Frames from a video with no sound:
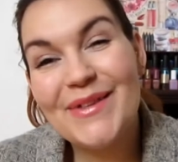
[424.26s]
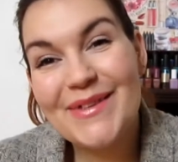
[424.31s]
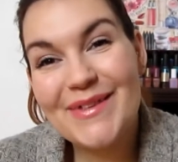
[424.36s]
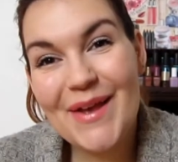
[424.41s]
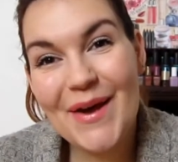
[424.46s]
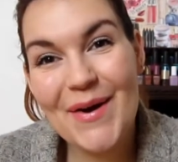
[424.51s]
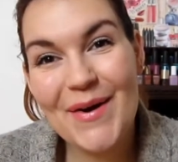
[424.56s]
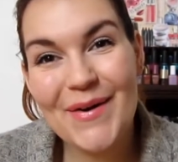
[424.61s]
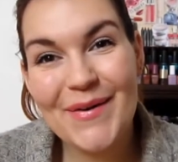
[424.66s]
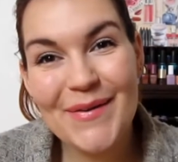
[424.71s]

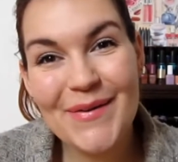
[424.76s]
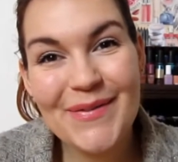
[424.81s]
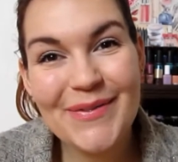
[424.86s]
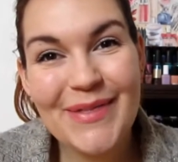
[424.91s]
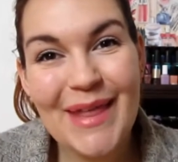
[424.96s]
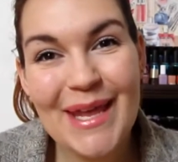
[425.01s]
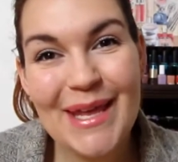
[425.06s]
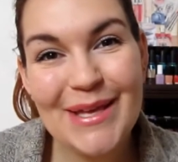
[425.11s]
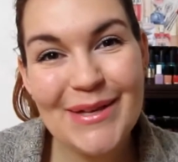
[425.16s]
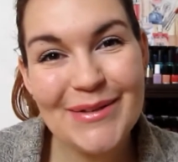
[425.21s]
so
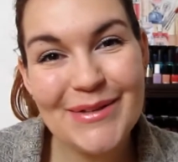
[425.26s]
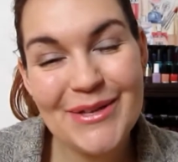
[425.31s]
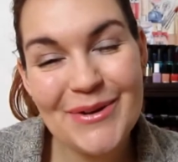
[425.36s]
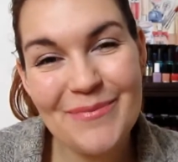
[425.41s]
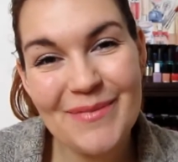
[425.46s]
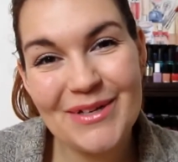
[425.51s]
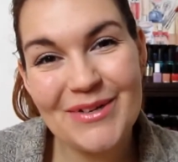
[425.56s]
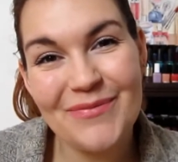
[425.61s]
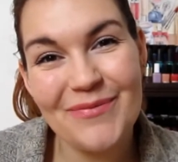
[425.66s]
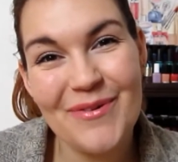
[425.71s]
thank you
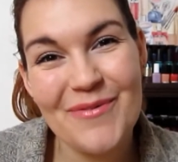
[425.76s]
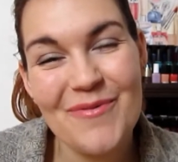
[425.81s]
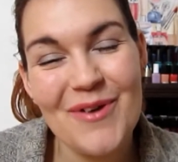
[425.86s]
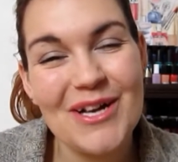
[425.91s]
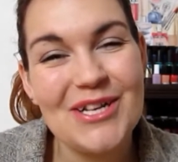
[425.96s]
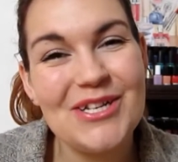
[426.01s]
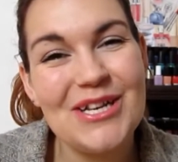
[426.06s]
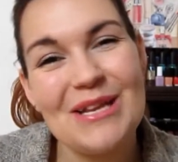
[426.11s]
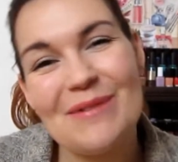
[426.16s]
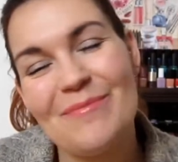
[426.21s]
so much for
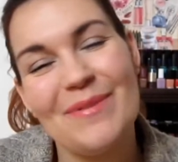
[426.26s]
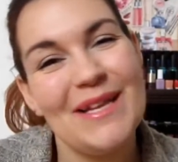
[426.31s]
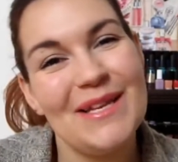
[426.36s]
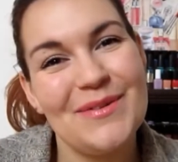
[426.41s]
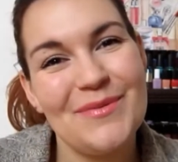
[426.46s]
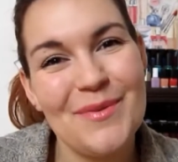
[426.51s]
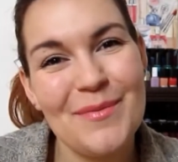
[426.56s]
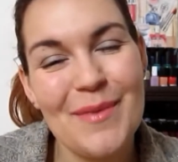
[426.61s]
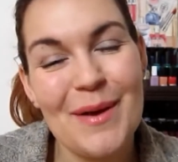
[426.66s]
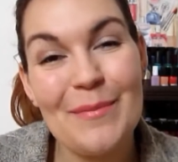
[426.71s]
watching.
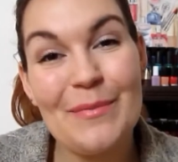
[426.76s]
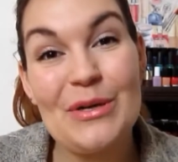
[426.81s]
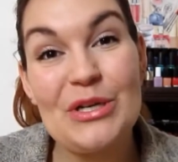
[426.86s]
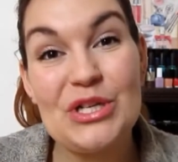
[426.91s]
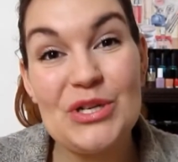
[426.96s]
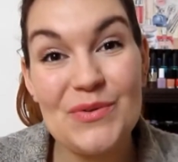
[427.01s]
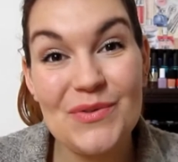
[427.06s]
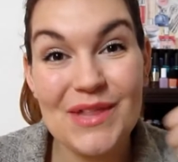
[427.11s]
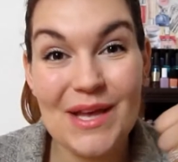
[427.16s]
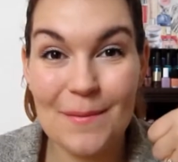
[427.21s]
Please remember
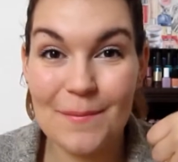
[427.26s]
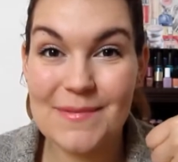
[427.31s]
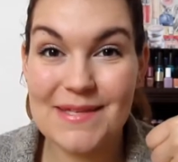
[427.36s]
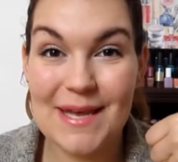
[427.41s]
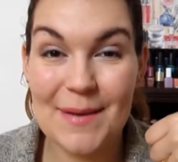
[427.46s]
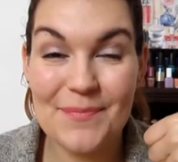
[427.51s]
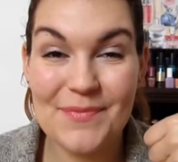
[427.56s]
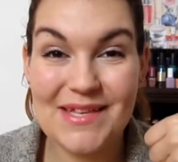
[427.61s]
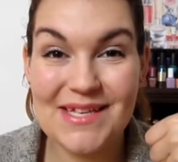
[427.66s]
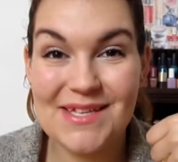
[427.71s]
to thumbs
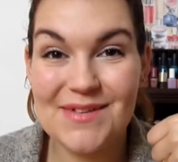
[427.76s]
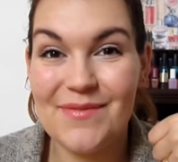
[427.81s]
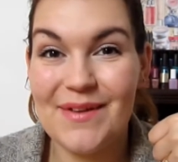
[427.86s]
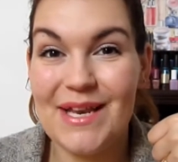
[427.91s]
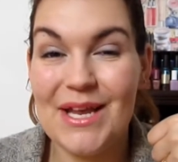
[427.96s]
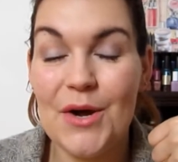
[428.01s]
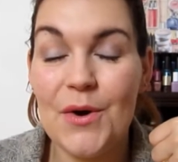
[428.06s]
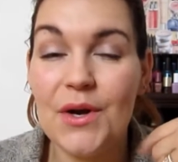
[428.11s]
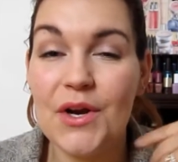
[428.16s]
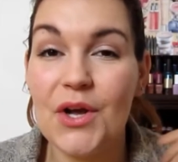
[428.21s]
up this
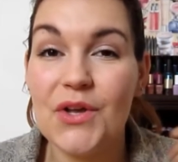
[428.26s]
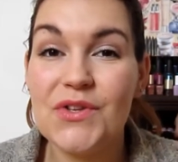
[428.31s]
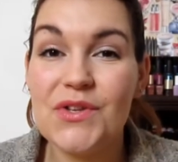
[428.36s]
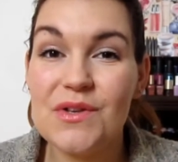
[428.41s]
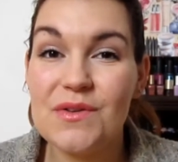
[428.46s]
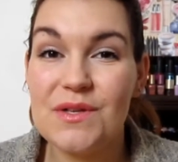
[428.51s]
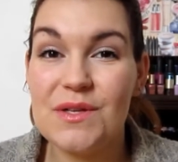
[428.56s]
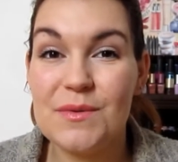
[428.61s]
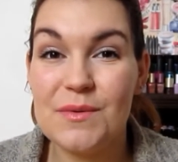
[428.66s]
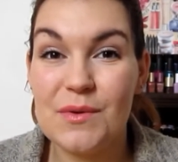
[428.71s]
video and
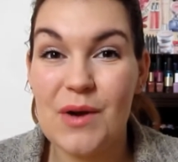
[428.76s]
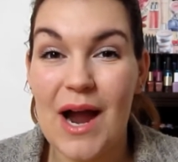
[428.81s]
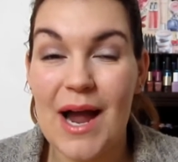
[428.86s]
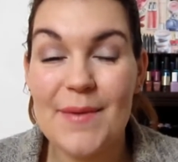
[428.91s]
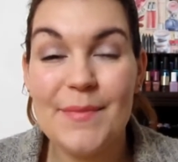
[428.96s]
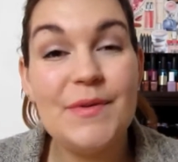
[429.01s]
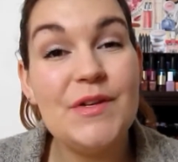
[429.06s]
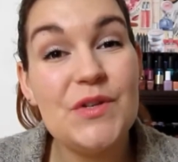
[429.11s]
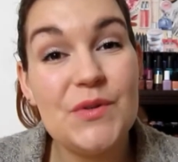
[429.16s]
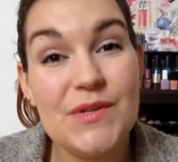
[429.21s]
also
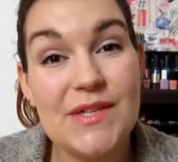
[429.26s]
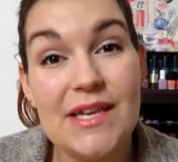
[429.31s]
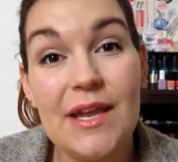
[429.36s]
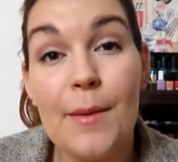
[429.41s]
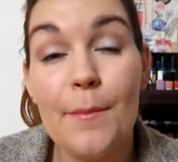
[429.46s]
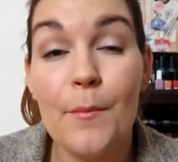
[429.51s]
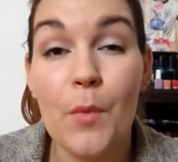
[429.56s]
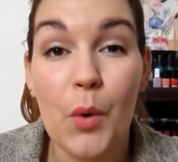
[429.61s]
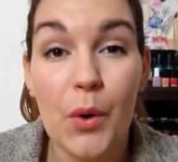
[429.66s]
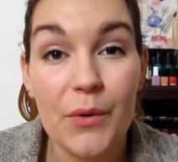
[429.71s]
subscribe to
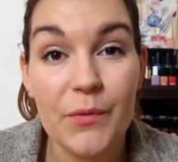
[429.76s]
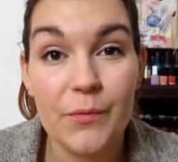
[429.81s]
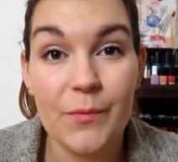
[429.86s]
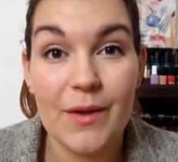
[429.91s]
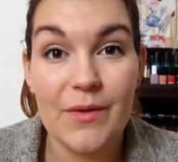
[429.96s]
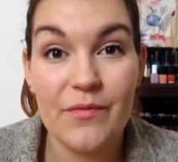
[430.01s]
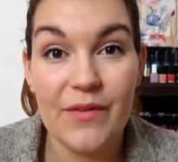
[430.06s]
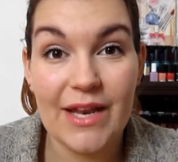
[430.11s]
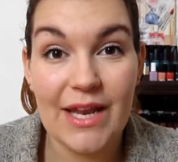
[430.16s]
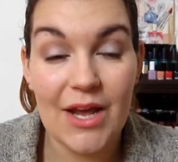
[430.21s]
see more of
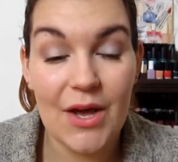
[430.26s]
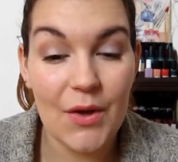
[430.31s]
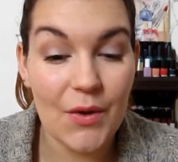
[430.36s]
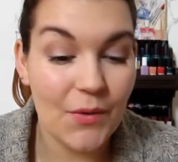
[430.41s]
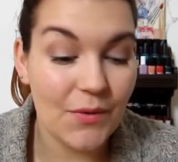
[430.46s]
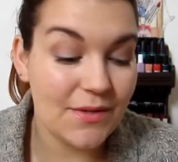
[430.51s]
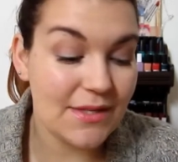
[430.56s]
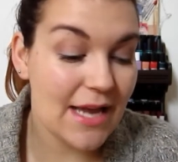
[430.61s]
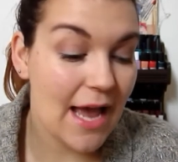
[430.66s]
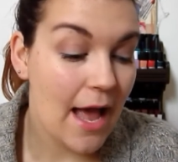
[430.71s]
my
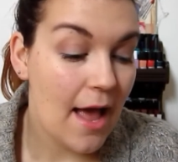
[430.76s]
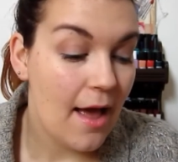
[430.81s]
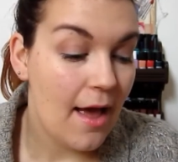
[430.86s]
videos.